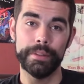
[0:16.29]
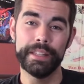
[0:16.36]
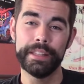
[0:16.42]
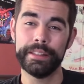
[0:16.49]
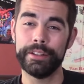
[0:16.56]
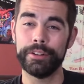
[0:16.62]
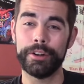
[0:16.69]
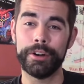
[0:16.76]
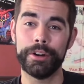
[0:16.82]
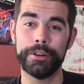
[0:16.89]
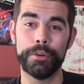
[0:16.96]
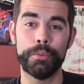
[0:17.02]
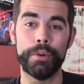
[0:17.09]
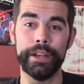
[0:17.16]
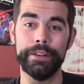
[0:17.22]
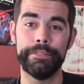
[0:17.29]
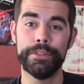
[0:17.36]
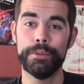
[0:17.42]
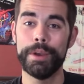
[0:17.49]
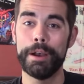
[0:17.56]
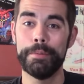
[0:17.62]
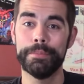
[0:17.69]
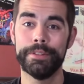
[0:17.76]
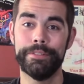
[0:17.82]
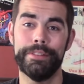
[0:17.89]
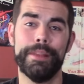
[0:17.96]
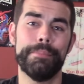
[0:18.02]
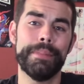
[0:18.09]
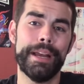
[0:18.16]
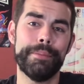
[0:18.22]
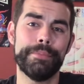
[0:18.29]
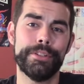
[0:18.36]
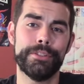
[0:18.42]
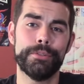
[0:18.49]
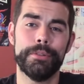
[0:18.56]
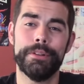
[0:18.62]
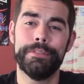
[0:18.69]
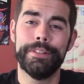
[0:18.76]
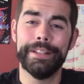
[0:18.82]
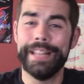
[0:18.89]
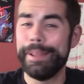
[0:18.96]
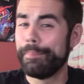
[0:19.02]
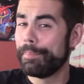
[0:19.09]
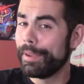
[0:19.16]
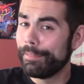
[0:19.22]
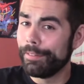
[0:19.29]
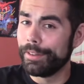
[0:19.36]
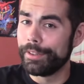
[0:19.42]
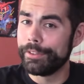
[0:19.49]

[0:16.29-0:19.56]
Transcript: but then there are quite a few albums of them that I'm just sort of like ambivalent